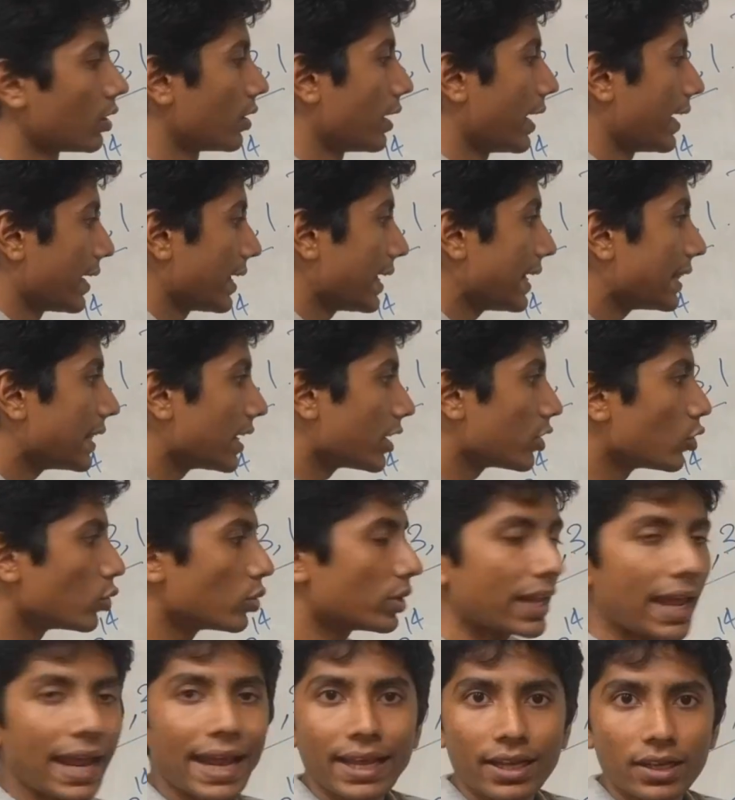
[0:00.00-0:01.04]
Right? Either you
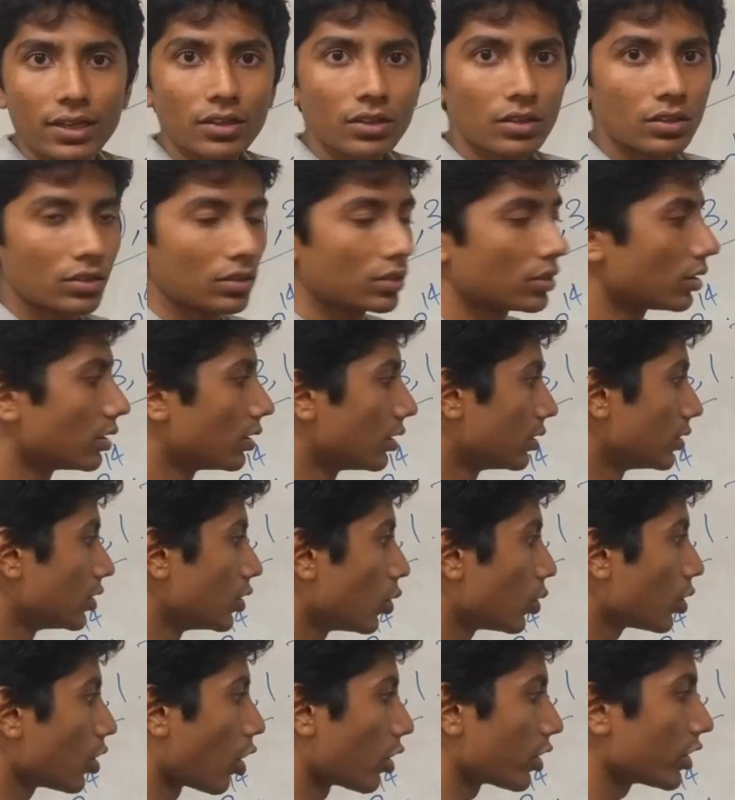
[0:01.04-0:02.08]
take the
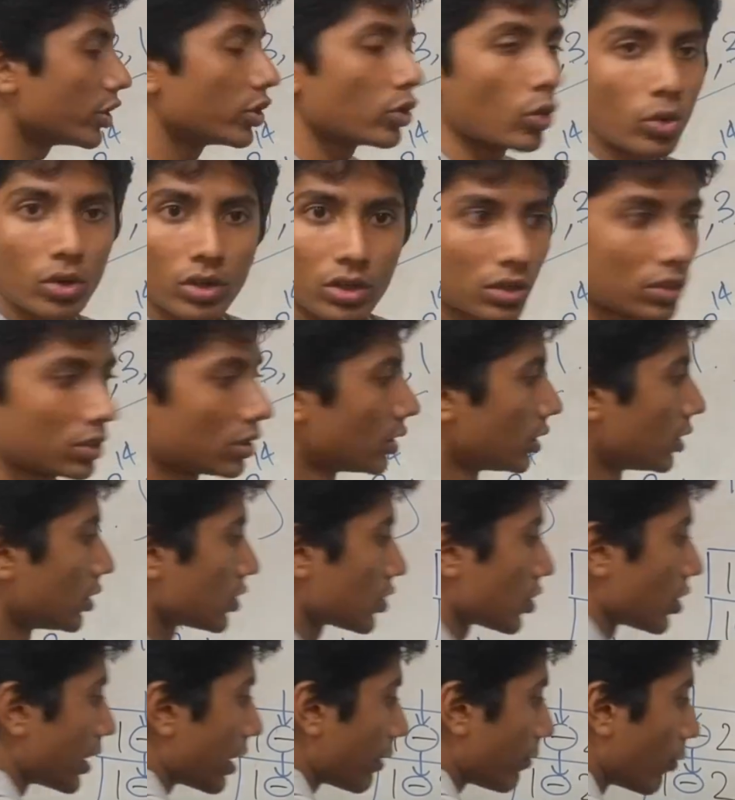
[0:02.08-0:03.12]
node or you don't.
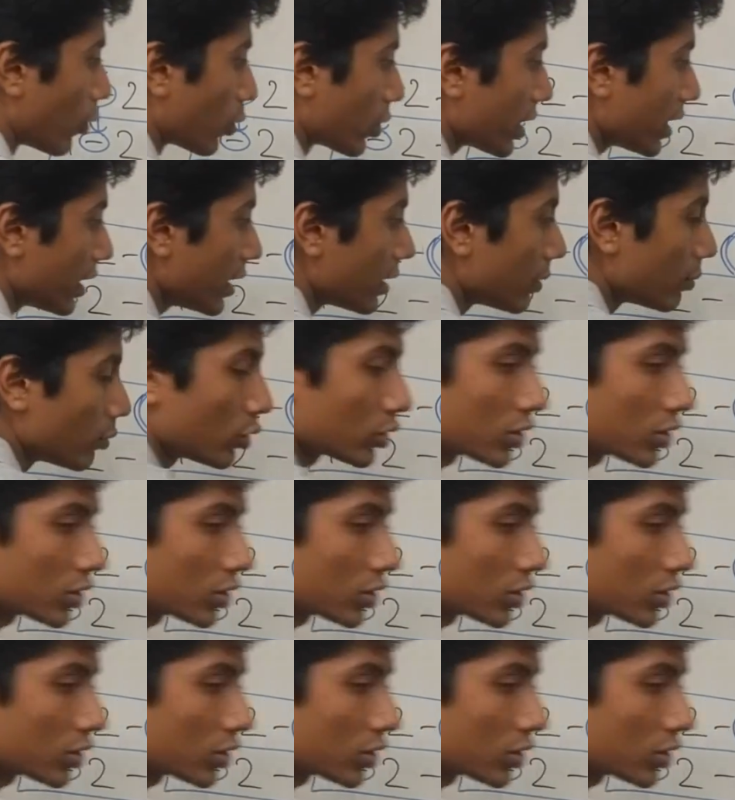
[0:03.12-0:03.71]
So there are 14 in